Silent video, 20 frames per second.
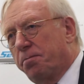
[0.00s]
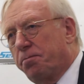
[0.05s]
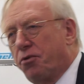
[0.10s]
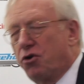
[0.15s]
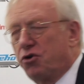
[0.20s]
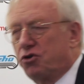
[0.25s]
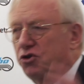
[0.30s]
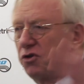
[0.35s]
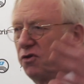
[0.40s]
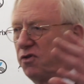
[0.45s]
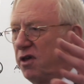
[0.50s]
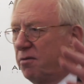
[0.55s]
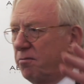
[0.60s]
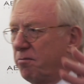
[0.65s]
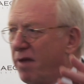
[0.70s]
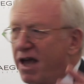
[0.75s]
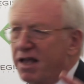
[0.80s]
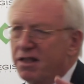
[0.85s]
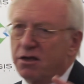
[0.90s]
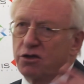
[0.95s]
the
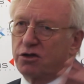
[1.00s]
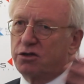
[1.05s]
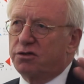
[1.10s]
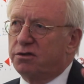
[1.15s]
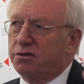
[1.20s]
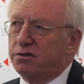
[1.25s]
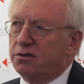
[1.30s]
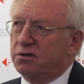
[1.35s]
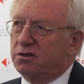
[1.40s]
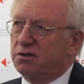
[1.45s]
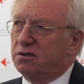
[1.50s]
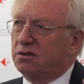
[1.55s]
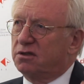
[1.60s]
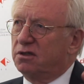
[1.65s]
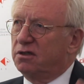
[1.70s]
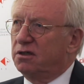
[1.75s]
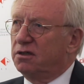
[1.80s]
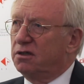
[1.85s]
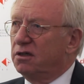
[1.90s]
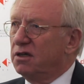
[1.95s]
purchasing managers